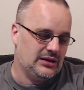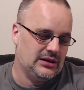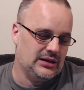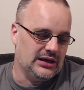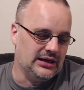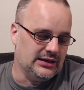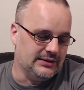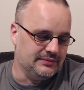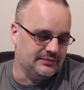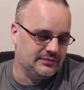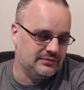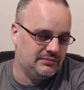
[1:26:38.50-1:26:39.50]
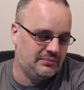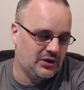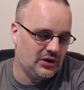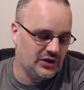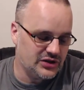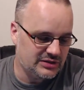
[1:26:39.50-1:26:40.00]
um,
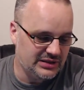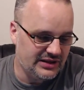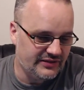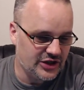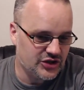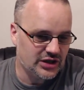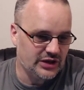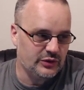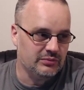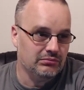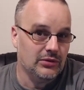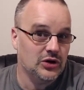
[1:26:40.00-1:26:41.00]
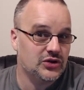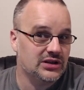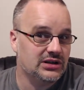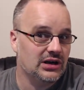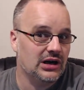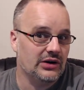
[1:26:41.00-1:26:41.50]
possibly eventually with modular
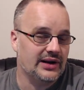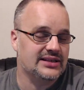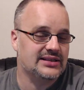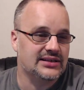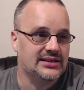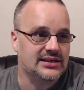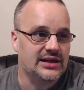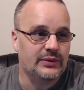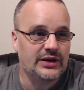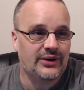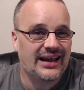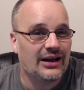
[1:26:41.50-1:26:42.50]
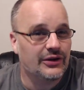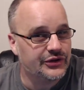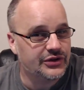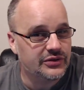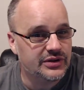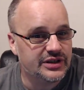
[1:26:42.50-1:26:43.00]
car assets. Now we know how to
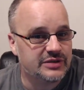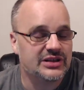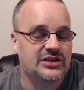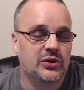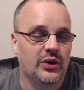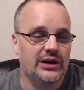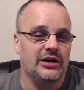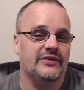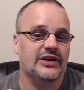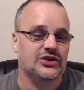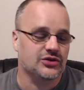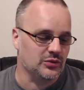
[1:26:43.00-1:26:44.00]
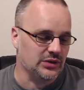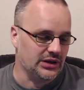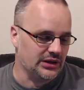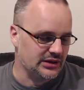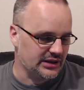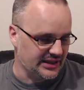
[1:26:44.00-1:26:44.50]
do this, but it's quite a lot of extra
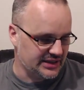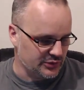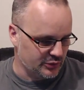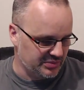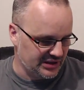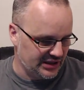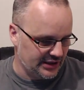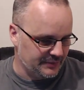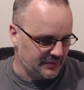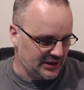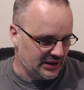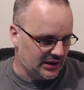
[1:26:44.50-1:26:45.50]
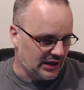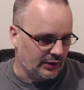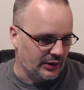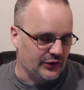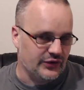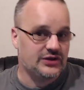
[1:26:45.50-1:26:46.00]
work. It would be, I
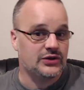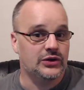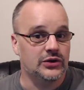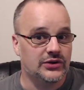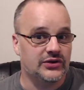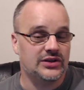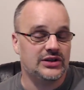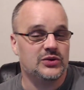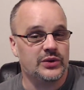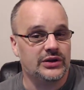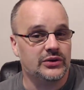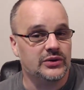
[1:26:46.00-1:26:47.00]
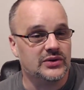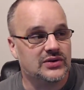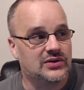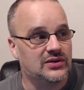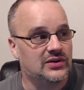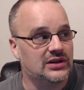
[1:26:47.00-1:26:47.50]
want this hood, these wheels,
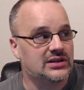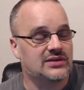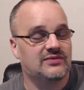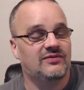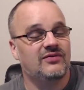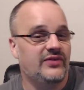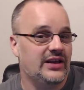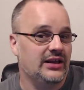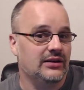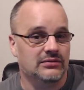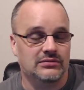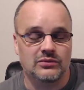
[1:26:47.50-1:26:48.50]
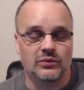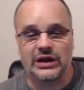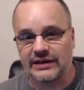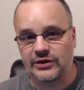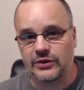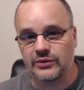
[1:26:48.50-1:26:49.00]
this thin,
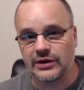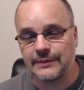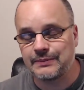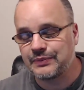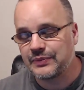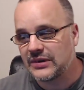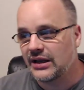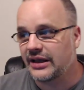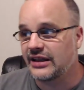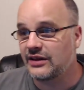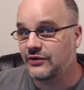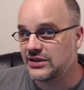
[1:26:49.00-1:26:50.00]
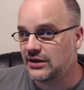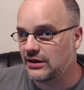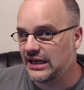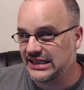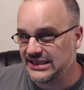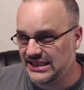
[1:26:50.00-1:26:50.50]
whatever, right? And then if we start
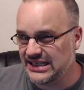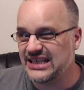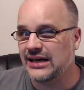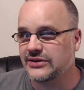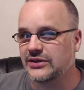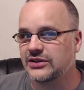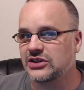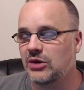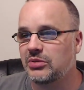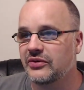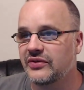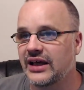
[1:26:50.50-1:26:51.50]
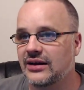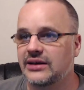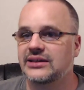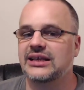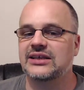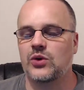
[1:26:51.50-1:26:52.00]
adding decals on top of that, like
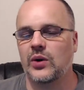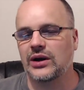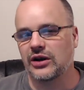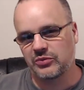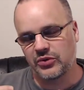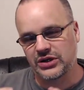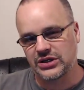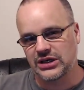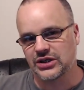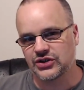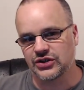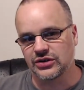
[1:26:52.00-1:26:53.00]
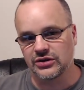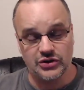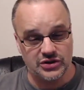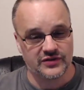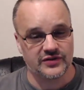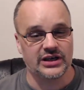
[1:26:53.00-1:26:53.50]
that's quite a lot of production, not
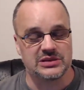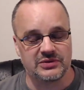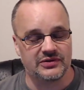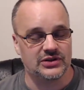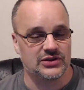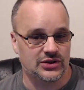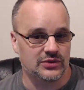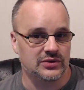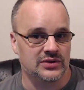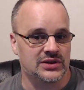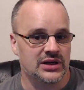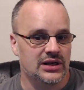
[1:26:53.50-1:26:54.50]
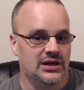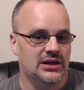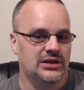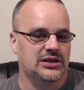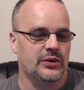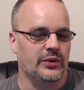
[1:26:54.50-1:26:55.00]
just for us, but for the students.
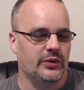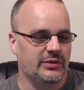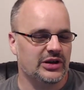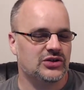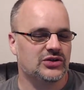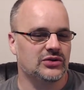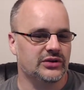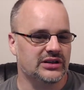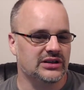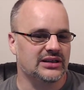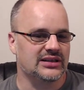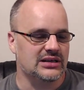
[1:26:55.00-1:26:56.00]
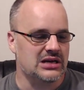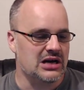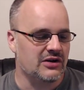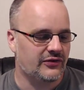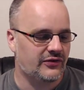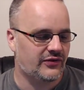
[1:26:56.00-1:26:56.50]
So we want to make sure that there's
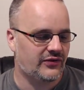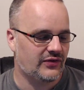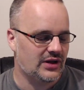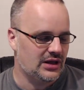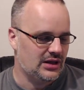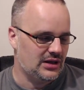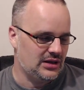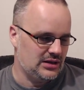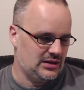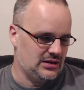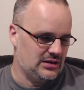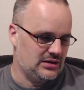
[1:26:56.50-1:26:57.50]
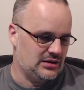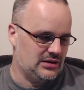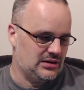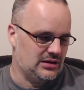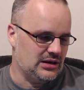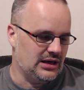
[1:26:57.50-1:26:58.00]
enough
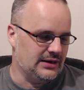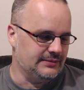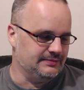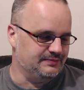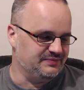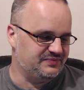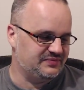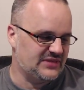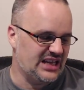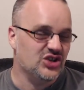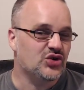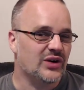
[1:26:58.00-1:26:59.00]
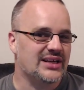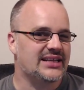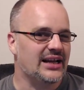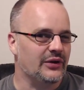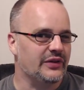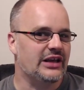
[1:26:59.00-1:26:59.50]
um, interest
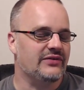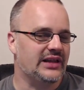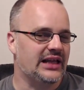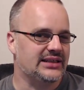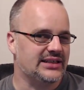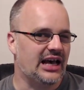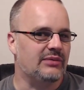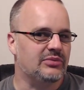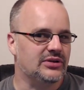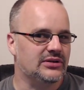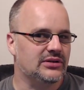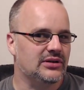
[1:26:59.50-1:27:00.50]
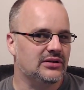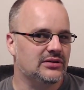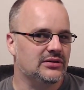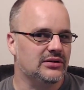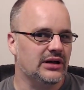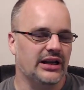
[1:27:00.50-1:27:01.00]
out there for that to happen.
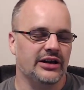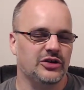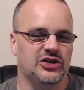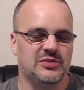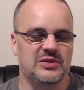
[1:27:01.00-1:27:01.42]
I don't just mean